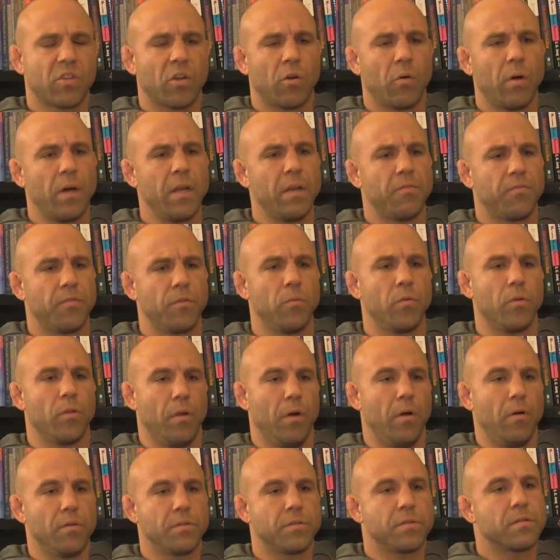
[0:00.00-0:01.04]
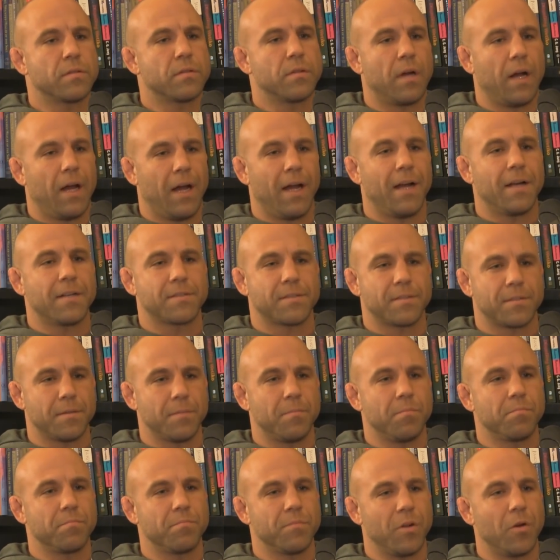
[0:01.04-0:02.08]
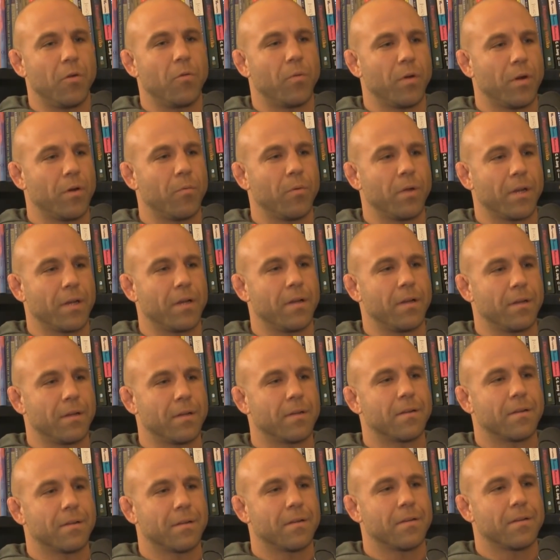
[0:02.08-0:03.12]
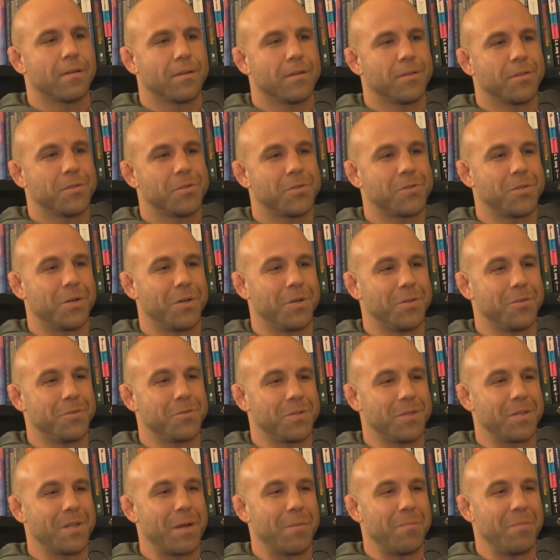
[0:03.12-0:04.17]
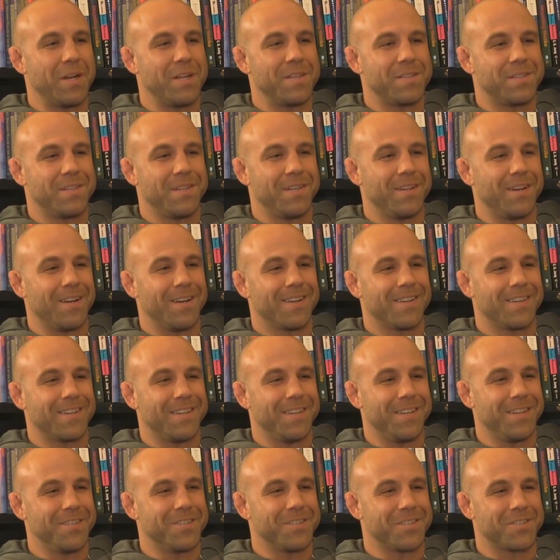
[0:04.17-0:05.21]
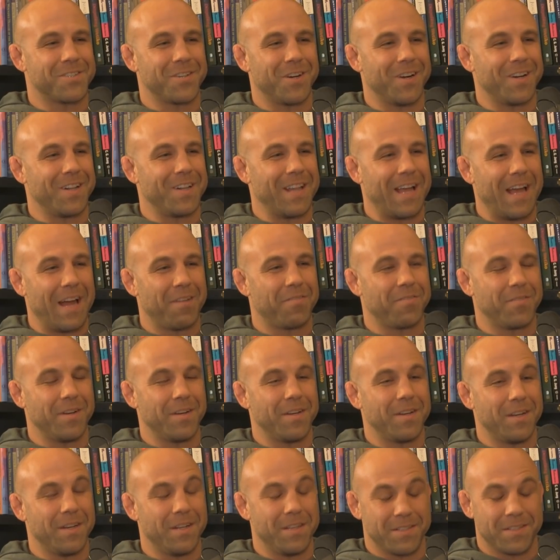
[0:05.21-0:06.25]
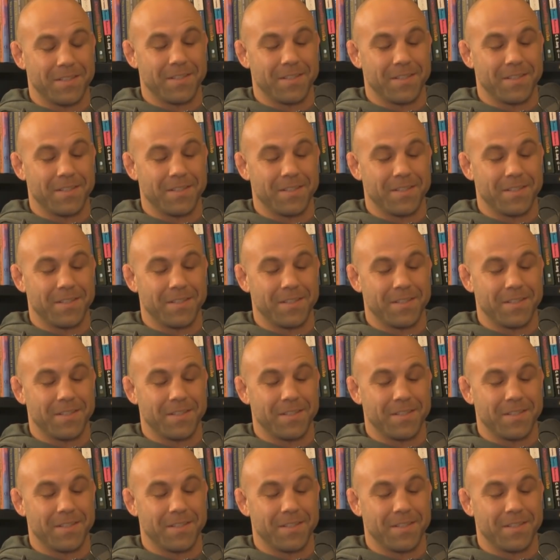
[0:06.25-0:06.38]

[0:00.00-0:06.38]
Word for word: quite a few of those, I asked them, you know, when are we going to start using La Medicina? And uh-huh. he just uh-huh. started laughing. And he